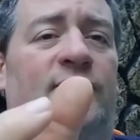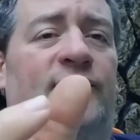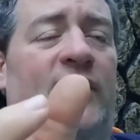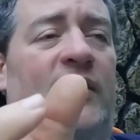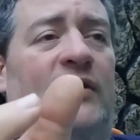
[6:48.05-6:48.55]

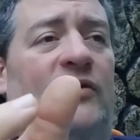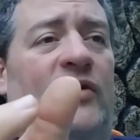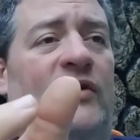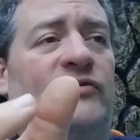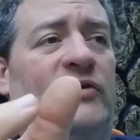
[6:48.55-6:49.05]
say
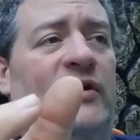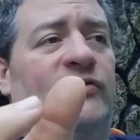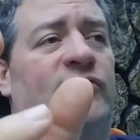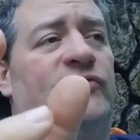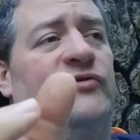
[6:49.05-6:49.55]

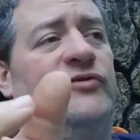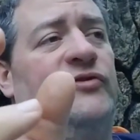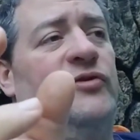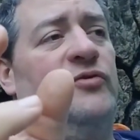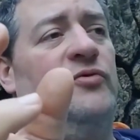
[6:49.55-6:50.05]
congratulations
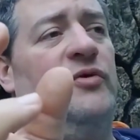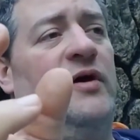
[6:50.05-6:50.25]
to